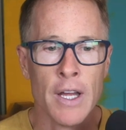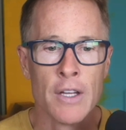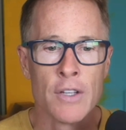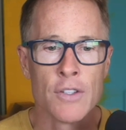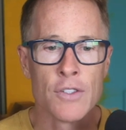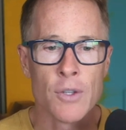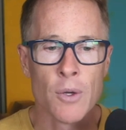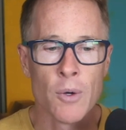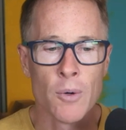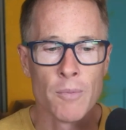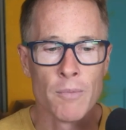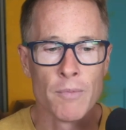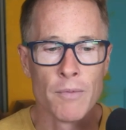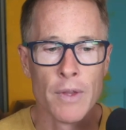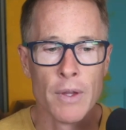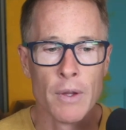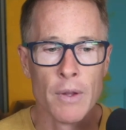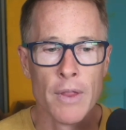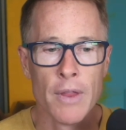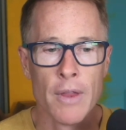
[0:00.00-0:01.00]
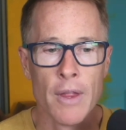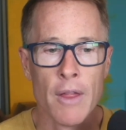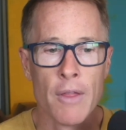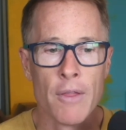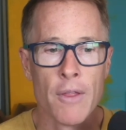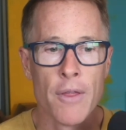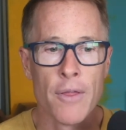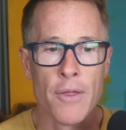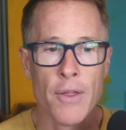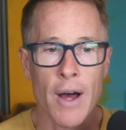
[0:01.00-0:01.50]
So
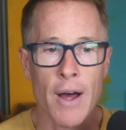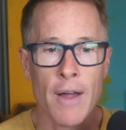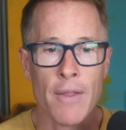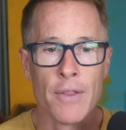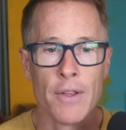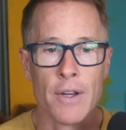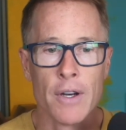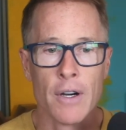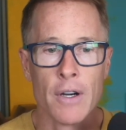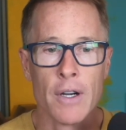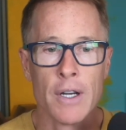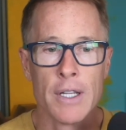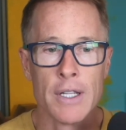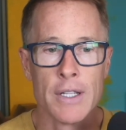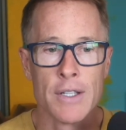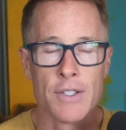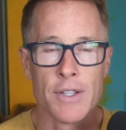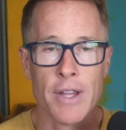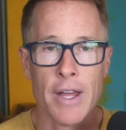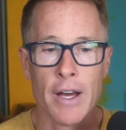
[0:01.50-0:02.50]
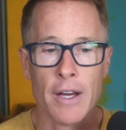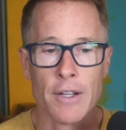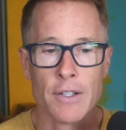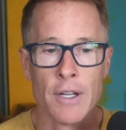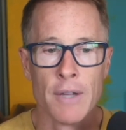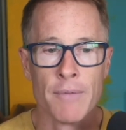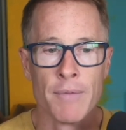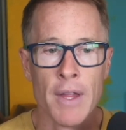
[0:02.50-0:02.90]
the thought there is that